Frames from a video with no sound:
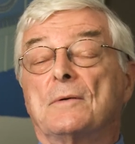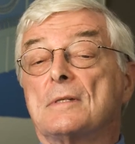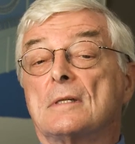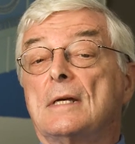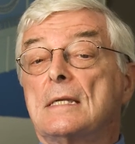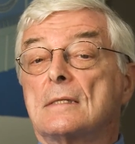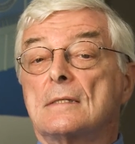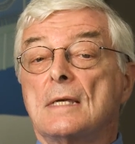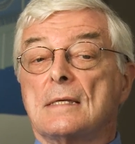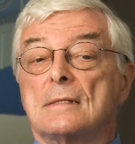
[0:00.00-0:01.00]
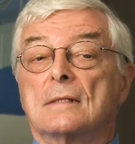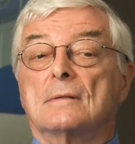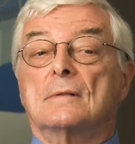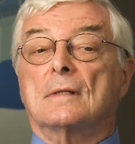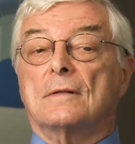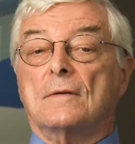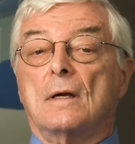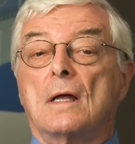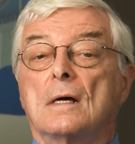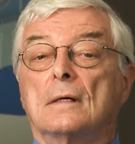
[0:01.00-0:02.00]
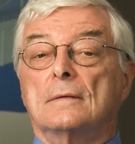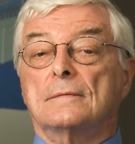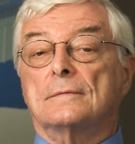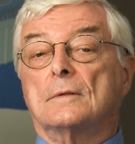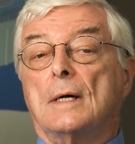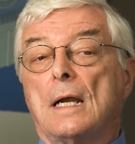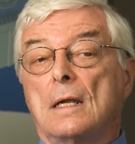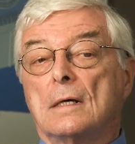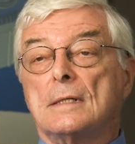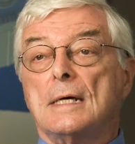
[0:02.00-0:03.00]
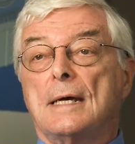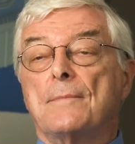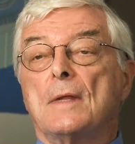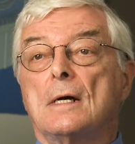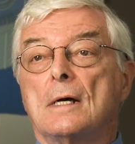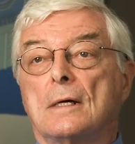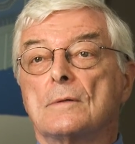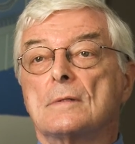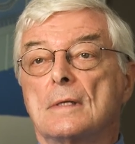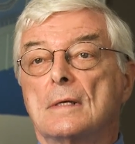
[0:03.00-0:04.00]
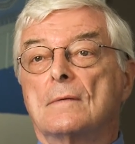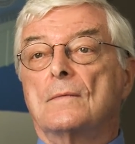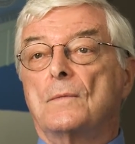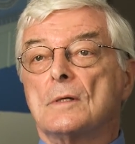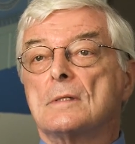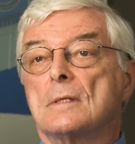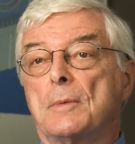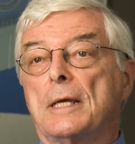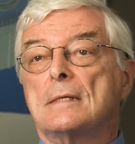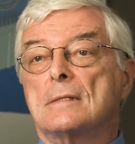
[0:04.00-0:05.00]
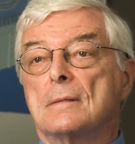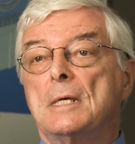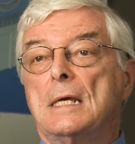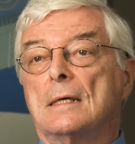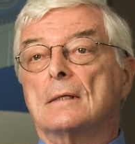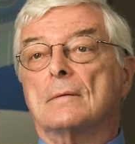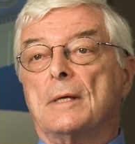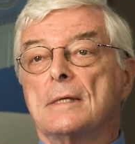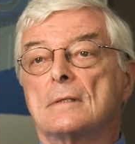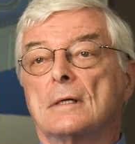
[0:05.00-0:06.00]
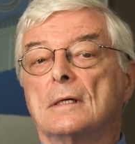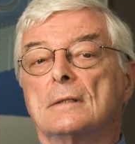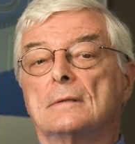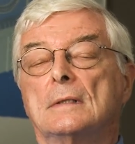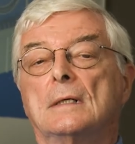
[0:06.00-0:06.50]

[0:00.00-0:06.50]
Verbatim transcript: it was a great success, and it, you know, for a long, quite a long time, the Ark was the, was the place to be and the place to go.